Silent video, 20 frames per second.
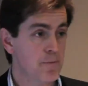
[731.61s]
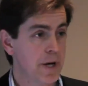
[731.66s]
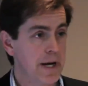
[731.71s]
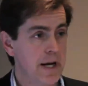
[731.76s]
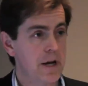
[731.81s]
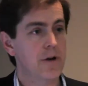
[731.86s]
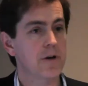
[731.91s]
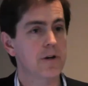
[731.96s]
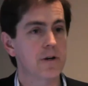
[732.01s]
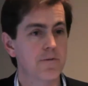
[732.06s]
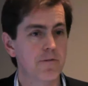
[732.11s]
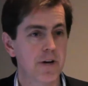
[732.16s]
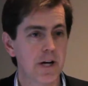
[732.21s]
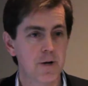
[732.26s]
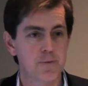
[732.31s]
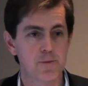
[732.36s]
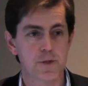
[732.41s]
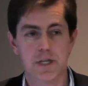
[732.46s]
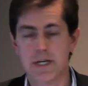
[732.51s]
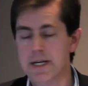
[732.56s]
company who
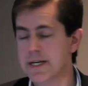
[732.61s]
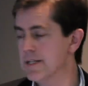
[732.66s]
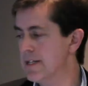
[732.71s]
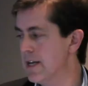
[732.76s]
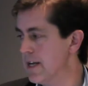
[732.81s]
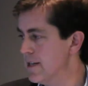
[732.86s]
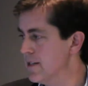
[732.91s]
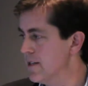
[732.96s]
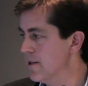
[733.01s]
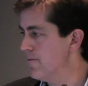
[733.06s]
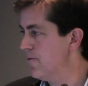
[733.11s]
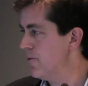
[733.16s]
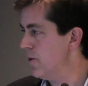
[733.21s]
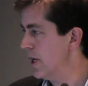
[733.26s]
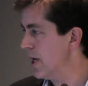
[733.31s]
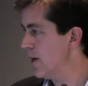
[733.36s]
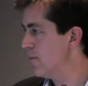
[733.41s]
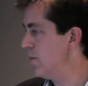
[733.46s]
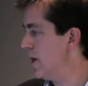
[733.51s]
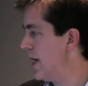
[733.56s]
develops these is the
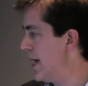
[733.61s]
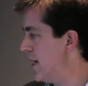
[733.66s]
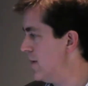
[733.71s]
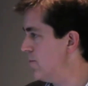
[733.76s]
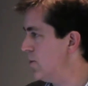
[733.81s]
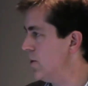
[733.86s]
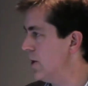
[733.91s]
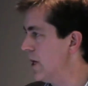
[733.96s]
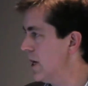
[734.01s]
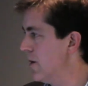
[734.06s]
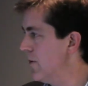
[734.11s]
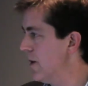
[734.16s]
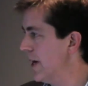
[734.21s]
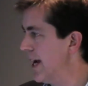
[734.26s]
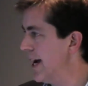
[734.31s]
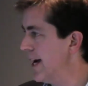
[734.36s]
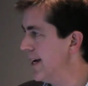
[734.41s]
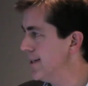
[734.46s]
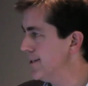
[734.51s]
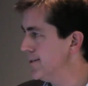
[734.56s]
fully implantable
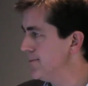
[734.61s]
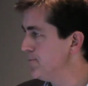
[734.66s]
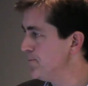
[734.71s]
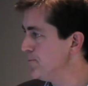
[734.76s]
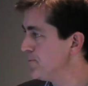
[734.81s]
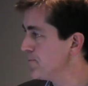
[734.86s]
hearing aid.